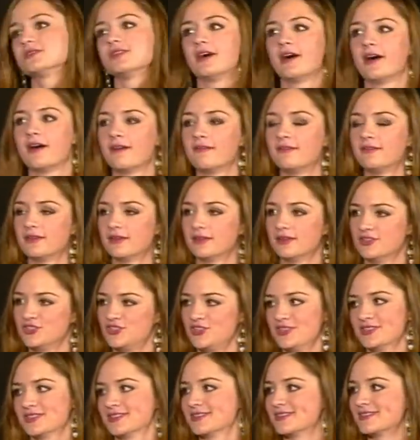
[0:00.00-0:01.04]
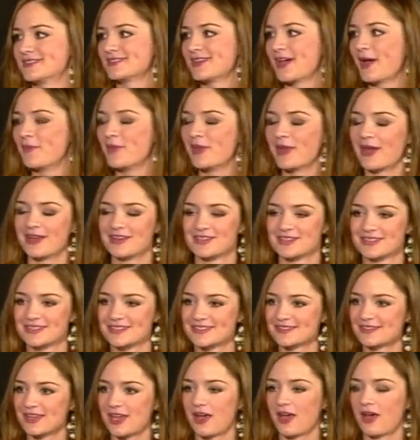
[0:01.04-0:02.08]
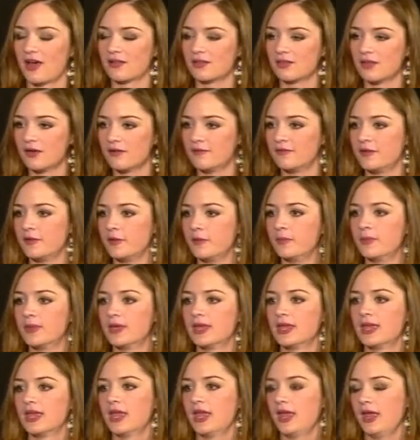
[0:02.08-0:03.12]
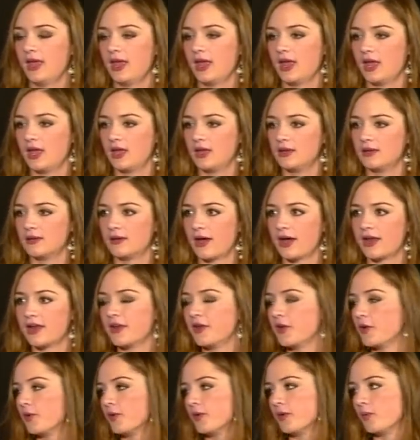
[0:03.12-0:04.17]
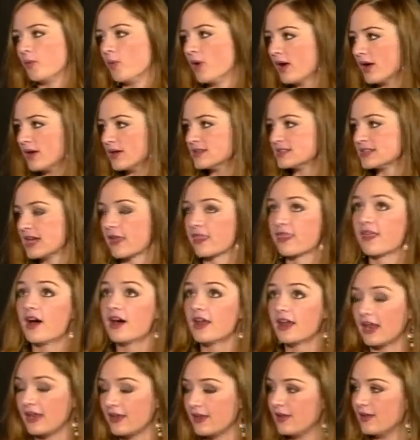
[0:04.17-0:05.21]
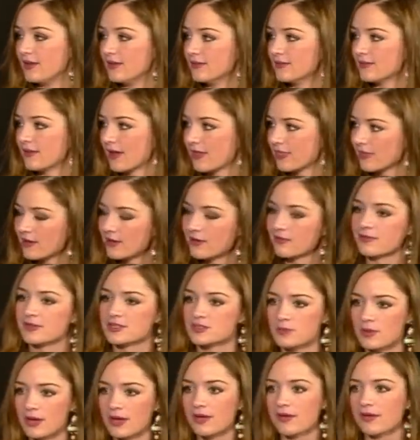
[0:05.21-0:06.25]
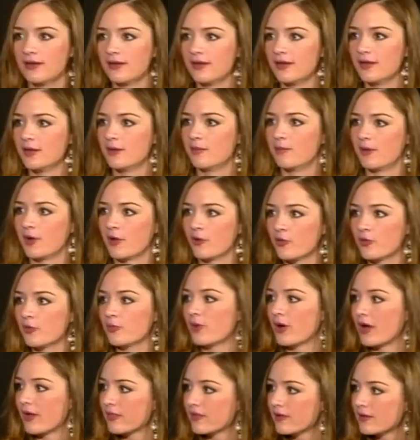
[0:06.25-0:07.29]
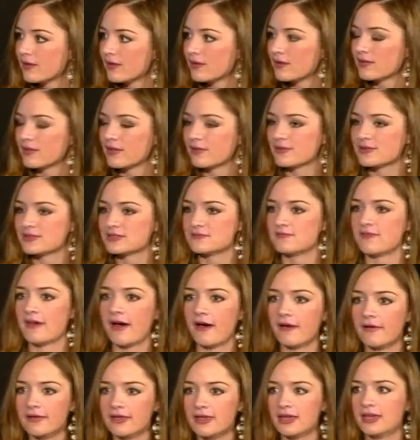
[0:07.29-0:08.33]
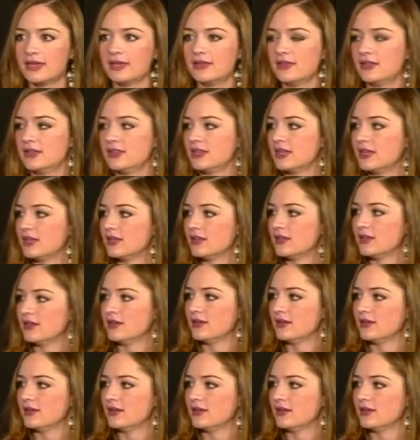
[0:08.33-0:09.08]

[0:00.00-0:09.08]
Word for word: loved Jesus. I mean, I just I, I loved him and I didn't know who he was. I thought I did. I thought he was my my older, older brother, brother. That was valiant. He stepped and up